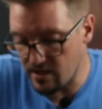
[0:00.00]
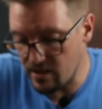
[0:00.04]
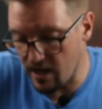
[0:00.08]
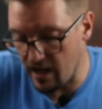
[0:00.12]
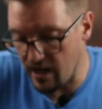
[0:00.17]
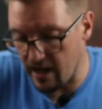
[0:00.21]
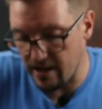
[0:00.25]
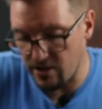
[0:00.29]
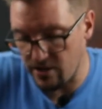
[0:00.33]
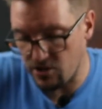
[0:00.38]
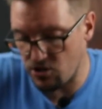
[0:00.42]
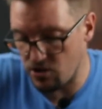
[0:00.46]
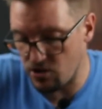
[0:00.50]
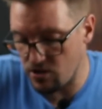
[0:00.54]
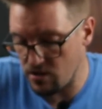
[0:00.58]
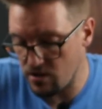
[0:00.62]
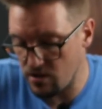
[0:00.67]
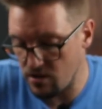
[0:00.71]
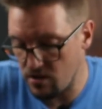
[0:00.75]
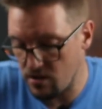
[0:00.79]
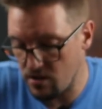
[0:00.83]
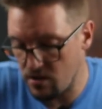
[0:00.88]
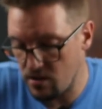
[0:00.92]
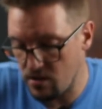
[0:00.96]
touch.
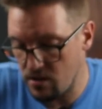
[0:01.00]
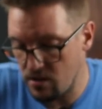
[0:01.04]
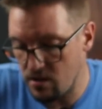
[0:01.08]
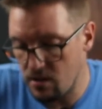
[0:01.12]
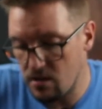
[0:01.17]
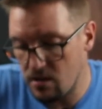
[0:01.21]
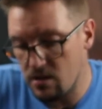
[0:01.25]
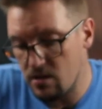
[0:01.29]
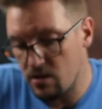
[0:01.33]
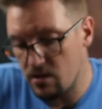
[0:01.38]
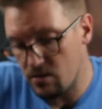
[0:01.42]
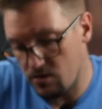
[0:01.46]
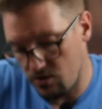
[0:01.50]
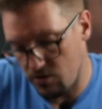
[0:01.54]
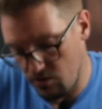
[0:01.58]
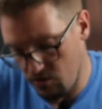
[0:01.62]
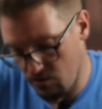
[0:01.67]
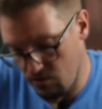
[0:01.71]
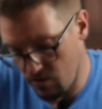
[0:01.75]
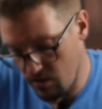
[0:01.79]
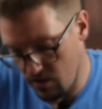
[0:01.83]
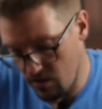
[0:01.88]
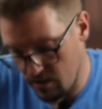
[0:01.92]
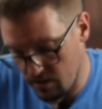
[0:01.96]
Do
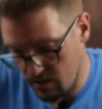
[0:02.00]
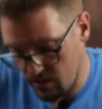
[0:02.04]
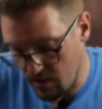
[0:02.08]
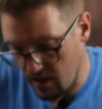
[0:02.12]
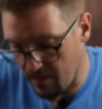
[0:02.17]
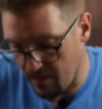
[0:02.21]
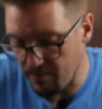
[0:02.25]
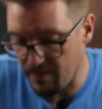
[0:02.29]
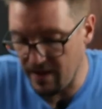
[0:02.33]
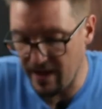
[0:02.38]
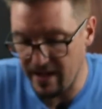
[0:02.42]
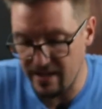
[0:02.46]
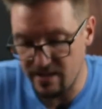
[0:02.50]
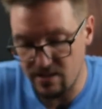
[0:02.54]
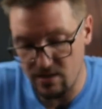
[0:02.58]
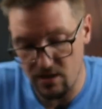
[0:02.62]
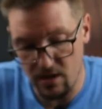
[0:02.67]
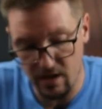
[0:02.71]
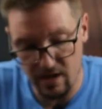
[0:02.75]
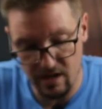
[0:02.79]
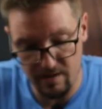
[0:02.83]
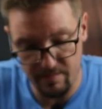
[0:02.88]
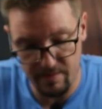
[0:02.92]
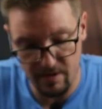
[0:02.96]
not touch. I think it's
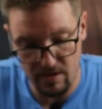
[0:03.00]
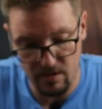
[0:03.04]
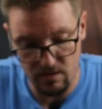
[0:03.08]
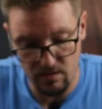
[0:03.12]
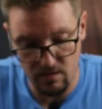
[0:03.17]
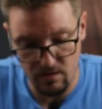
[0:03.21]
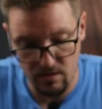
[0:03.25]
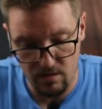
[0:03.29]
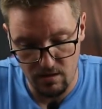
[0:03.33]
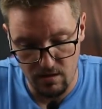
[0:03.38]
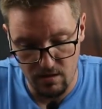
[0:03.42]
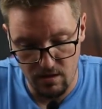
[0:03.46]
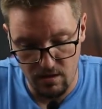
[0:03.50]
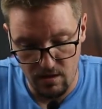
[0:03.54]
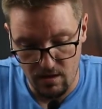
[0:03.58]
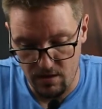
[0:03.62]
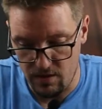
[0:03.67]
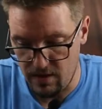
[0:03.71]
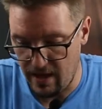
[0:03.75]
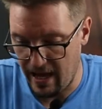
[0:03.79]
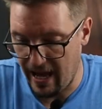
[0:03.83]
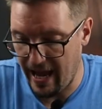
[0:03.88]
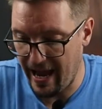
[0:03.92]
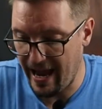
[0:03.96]
talking about
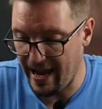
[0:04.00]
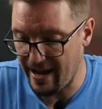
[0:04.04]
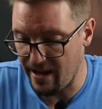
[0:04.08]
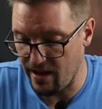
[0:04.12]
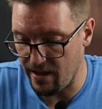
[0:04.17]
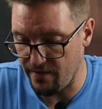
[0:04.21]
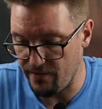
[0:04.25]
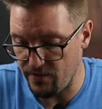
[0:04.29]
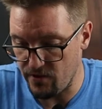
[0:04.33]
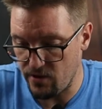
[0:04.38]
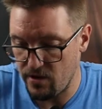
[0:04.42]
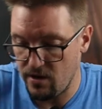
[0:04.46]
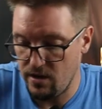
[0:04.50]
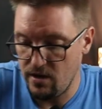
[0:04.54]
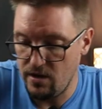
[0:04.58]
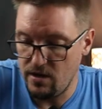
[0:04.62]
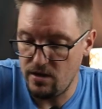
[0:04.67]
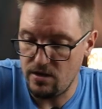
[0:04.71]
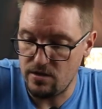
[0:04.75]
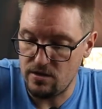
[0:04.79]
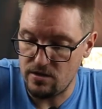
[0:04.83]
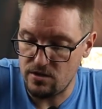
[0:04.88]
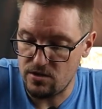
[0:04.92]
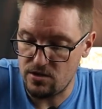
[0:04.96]
the hand lever.
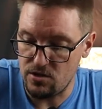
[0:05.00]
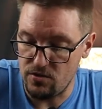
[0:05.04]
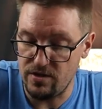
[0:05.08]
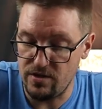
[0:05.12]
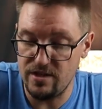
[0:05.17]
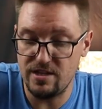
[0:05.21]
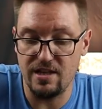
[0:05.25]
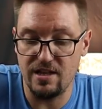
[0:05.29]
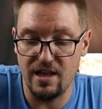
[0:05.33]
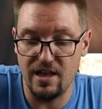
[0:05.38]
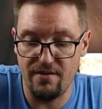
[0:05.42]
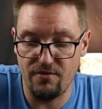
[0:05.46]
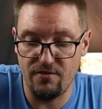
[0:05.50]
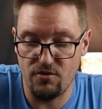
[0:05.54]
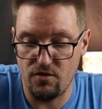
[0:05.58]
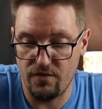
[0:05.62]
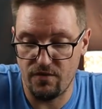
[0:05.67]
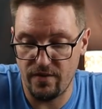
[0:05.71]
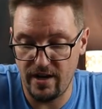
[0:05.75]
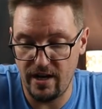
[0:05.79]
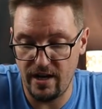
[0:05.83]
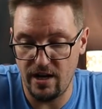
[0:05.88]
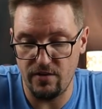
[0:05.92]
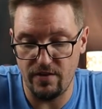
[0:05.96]
So this lever
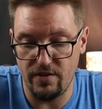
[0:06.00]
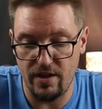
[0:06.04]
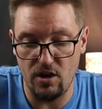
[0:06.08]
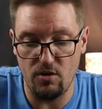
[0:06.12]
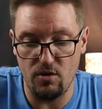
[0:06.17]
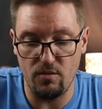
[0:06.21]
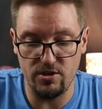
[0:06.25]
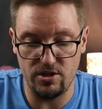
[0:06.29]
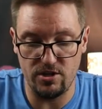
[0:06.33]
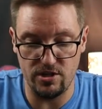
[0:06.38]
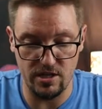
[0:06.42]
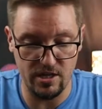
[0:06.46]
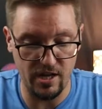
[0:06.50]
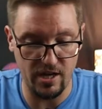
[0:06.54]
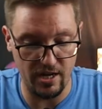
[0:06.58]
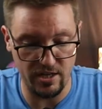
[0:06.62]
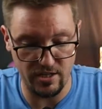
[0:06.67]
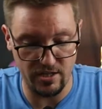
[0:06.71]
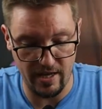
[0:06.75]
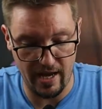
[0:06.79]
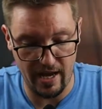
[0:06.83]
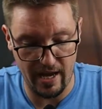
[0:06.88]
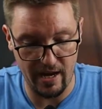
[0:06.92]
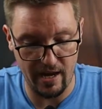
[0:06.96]
over here, they don't want you to
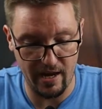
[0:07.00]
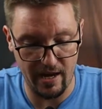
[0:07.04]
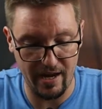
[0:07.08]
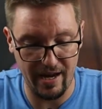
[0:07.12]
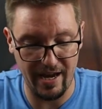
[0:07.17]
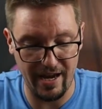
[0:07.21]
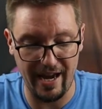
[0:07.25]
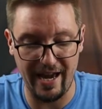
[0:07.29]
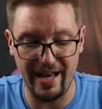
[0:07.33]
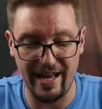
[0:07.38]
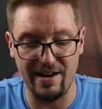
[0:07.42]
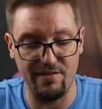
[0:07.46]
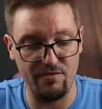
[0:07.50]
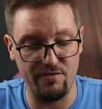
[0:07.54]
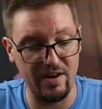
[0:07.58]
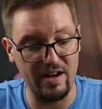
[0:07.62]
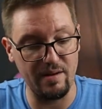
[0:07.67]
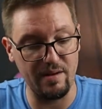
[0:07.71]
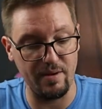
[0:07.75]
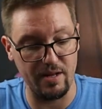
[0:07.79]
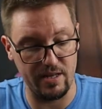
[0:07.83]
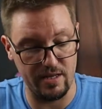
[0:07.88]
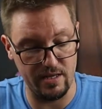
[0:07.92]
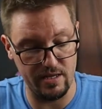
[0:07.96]
touch that. And I've read
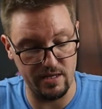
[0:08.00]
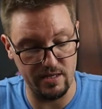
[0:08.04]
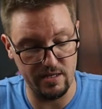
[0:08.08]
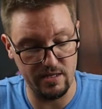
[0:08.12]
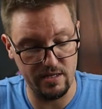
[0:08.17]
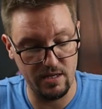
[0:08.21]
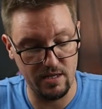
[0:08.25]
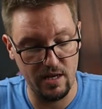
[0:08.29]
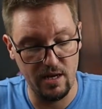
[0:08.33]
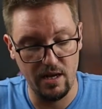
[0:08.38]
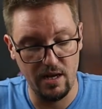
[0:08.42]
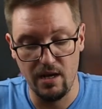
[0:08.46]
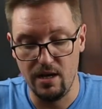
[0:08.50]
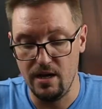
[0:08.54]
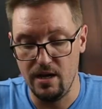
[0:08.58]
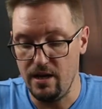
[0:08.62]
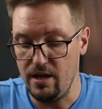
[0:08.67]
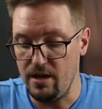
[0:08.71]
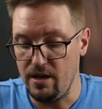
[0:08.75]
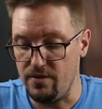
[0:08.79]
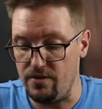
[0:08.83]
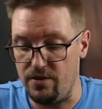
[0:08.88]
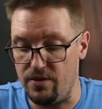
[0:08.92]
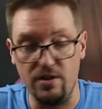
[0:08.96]
about this.
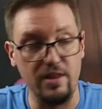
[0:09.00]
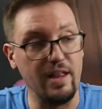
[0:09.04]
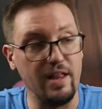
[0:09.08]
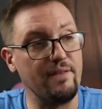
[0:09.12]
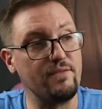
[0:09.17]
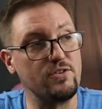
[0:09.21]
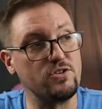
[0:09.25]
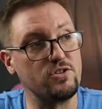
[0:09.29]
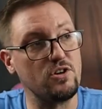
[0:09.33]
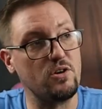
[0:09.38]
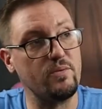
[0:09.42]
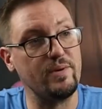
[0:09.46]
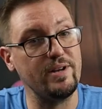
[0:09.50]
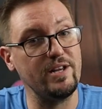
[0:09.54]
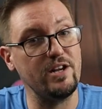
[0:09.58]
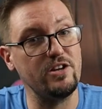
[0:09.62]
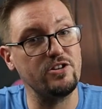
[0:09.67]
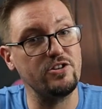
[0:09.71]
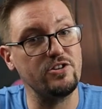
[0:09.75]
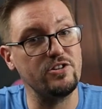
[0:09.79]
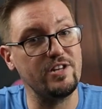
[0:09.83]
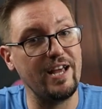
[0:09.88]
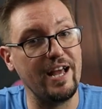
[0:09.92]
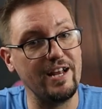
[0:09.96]
The lever's already
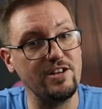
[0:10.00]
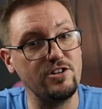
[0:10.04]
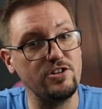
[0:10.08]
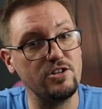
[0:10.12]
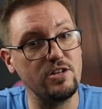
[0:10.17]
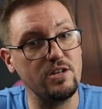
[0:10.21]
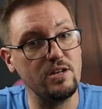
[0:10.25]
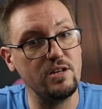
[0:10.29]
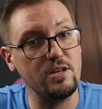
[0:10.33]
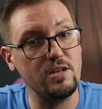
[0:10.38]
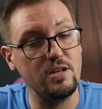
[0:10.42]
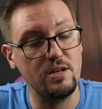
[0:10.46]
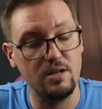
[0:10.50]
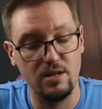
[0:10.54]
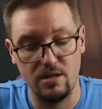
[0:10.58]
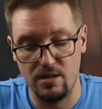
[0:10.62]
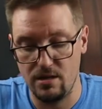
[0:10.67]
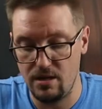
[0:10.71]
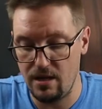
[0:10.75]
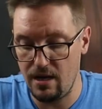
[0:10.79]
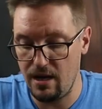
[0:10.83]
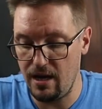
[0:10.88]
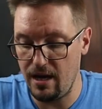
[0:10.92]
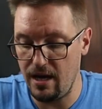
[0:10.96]
under tension.
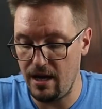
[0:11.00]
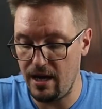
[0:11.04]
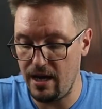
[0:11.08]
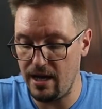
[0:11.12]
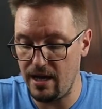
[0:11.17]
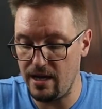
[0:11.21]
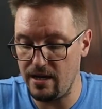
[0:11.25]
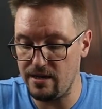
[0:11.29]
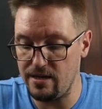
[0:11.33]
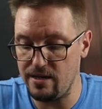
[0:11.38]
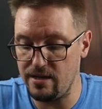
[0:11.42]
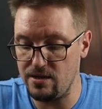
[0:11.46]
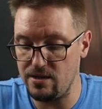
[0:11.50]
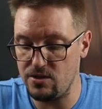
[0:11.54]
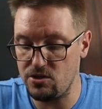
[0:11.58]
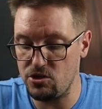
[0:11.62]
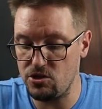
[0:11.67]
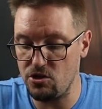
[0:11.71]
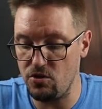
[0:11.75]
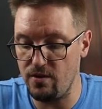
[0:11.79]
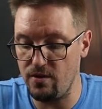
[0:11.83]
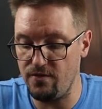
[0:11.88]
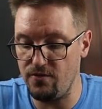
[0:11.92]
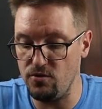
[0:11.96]
And
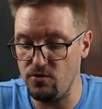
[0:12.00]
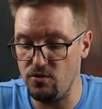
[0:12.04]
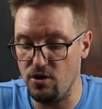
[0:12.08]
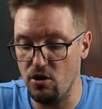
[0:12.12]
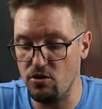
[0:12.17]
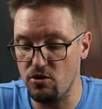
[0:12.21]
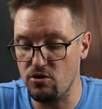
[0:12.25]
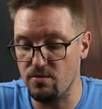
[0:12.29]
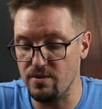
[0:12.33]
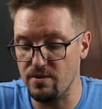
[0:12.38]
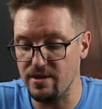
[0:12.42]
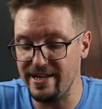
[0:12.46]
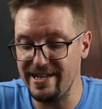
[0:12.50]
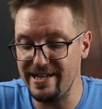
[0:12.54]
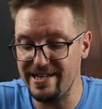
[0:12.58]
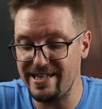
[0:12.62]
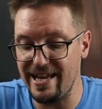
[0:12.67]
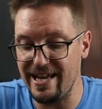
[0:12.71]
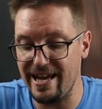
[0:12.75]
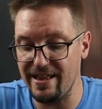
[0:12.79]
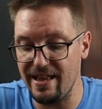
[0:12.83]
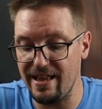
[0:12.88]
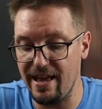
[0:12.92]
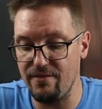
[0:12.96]
so if you go to release
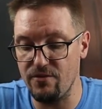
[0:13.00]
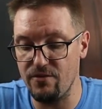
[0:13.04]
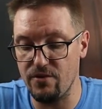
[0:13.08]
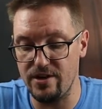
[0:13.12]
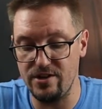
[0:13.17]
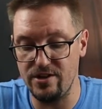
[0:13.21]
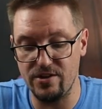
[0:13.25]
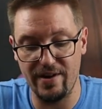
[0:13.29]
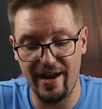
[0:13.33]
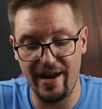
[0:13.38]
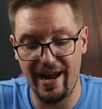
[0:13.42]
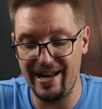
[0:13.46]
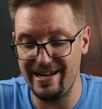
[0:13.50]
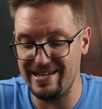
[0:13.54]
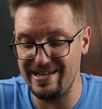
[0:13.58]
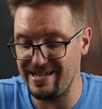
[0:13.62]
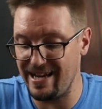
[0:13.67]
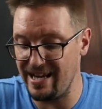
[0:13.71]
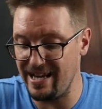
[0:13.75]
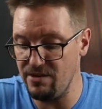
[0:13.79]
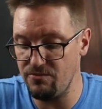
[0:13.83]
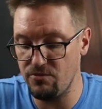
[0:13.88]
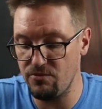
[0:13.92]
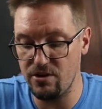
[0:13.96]
that lever and your hand is
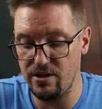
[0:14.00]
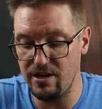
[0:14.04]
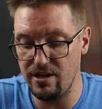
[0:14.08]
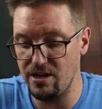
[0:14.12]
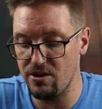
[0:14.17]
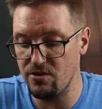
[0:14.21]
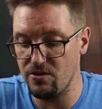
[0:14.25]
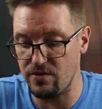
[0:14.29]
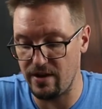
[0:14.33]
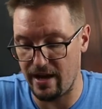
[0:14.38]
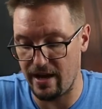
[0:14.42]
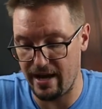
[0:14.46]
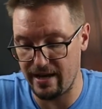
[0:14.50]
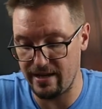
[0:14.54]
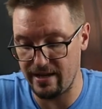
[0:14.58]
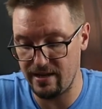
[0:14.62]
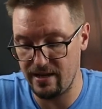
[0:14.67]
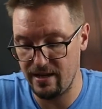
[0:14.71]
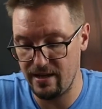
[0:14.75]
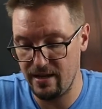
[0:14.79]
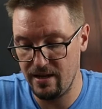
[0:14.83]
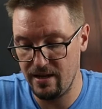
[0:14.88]
anywhere near that,